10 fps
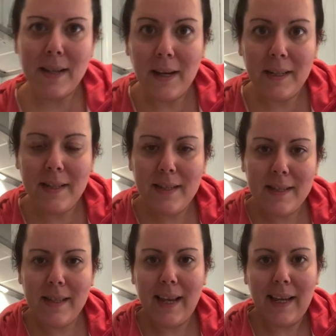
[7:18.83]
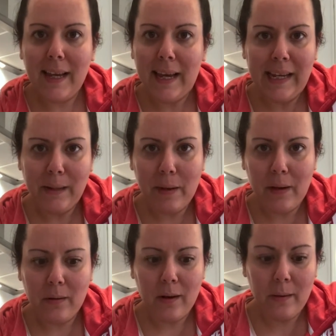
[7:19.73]
onions. They came
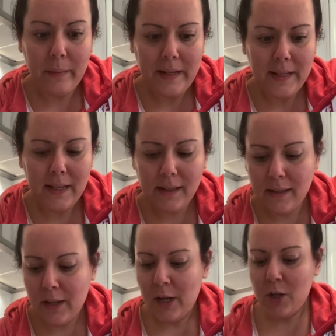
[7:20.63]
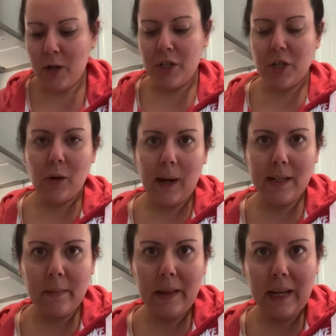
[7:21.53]
out amazing. So I just cranked
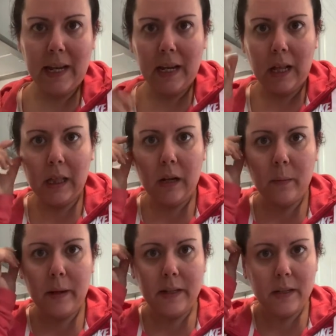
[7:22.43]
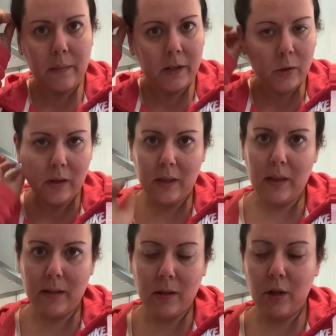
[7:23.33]
up the heat a little bit to make sure that
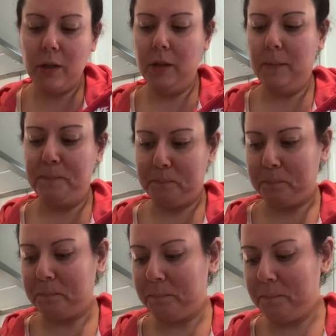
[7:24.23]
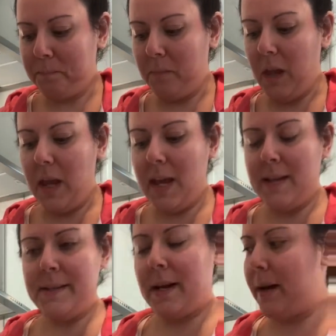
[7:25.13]
these cook.
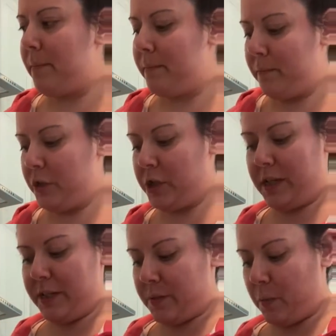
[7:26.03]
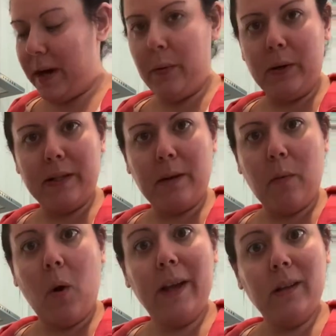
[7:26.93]
And just gonna spray with some
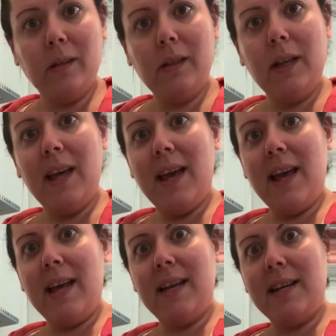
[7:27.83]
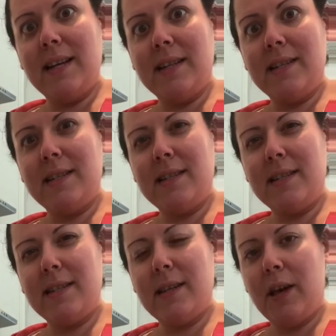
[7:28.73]
oil
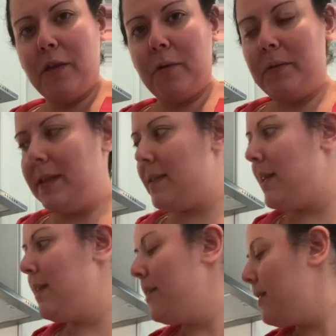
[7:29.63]
and throw these in.